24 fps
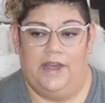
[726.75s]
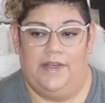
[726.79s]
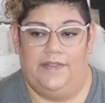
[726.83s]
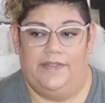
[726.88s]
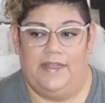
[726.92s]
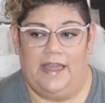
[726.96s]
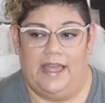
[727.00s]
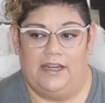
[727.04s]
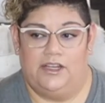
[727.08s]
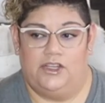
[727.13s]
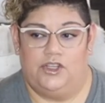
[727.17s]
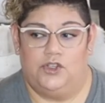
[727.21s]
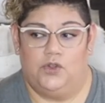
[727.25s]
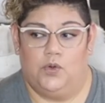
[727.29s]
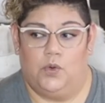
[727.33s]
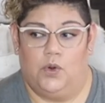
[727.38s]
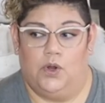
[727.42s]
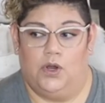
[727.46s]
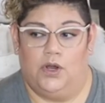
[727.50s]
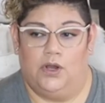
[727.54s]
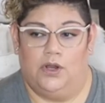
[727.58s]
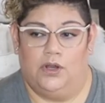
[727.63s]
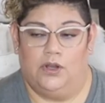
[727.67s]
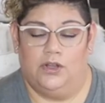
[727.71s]
that
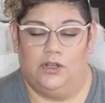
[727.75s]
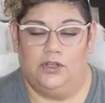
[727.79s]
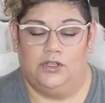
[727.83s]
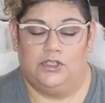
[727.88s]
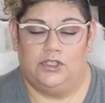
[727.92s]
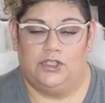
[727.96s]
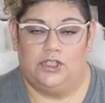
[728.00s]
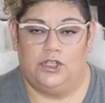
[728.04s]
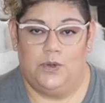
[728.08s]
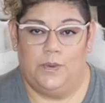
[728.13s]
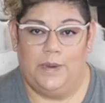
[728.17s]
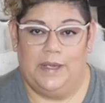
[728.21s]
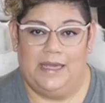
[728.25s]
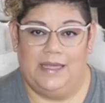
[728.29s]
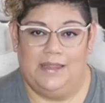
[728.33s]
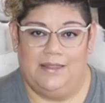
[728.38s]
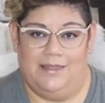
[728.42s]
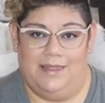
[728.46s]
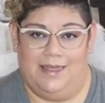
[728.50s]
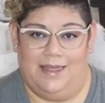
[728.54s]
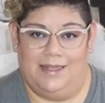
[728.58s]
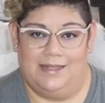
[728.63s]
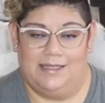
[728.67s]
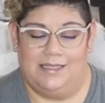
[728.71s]
you're doing
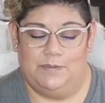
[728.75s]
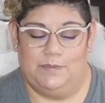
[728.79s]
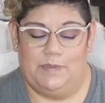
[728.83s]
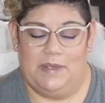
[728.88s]
this